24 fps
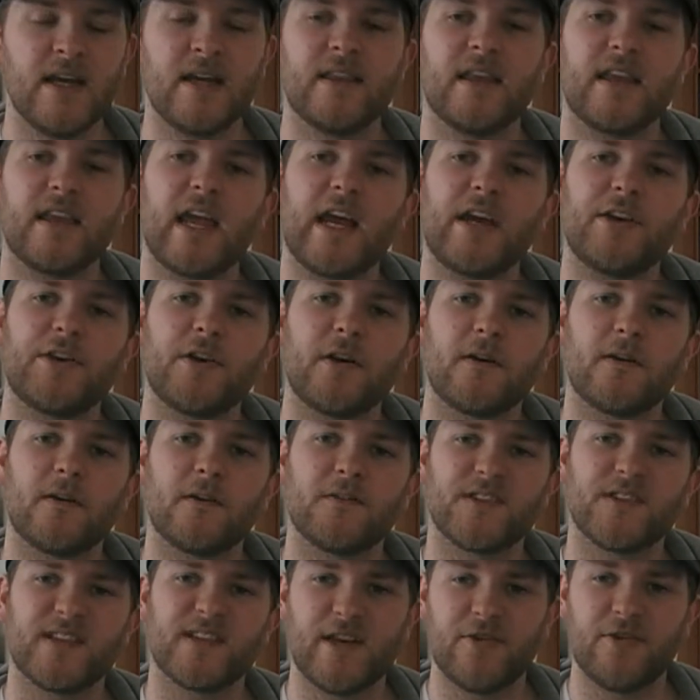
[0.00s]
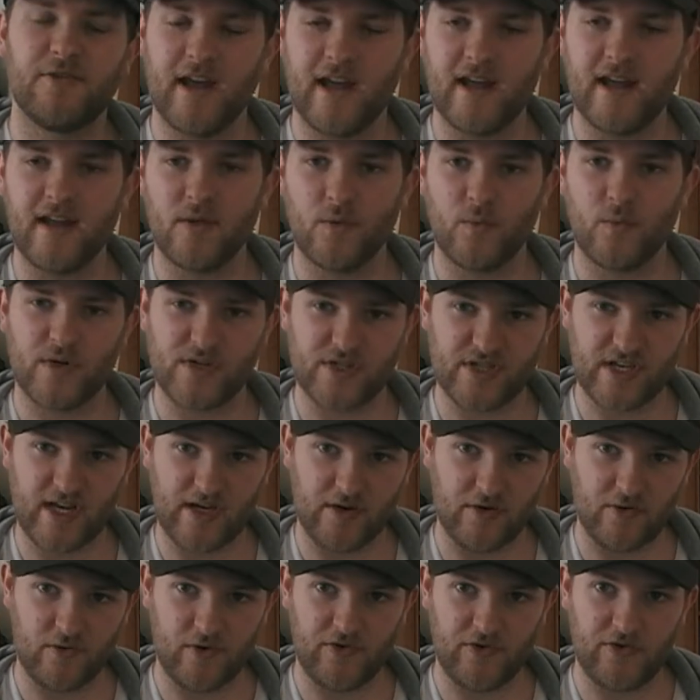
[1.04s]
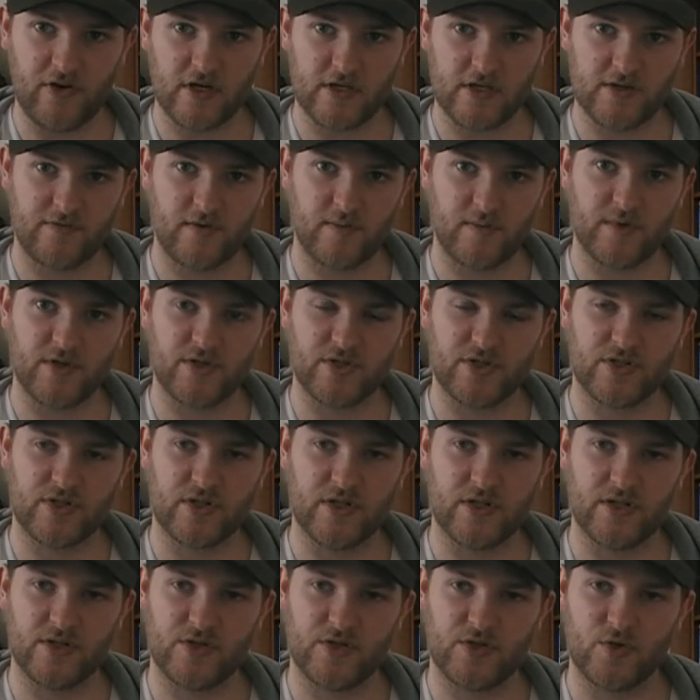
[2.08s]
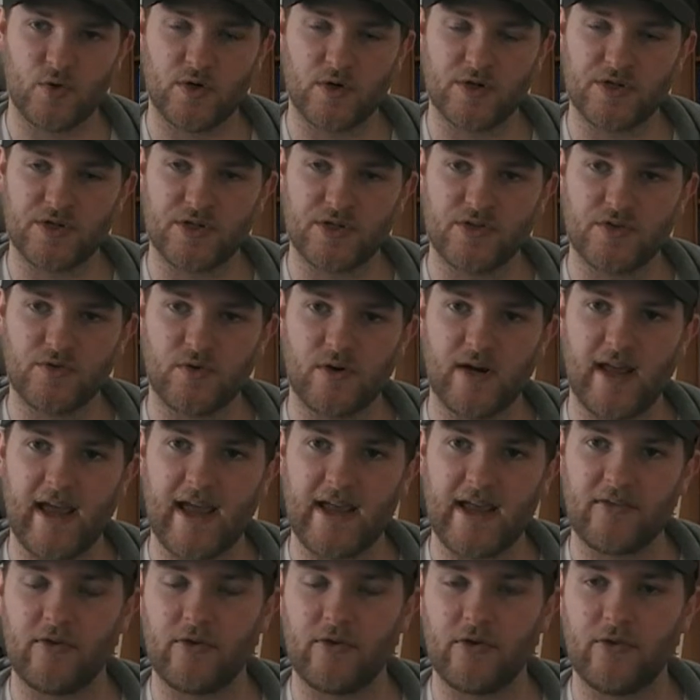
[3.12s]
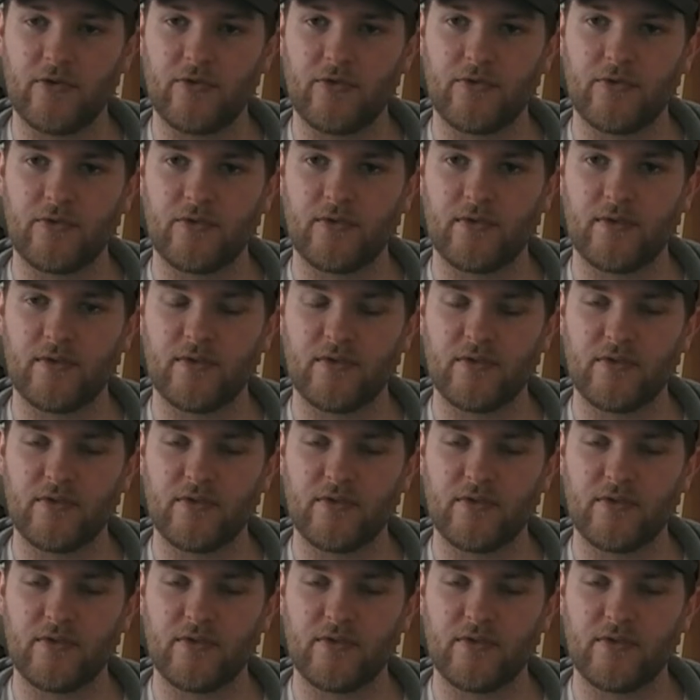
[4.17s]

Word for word: The character of Zerecht, which then returns from the short story Exodus,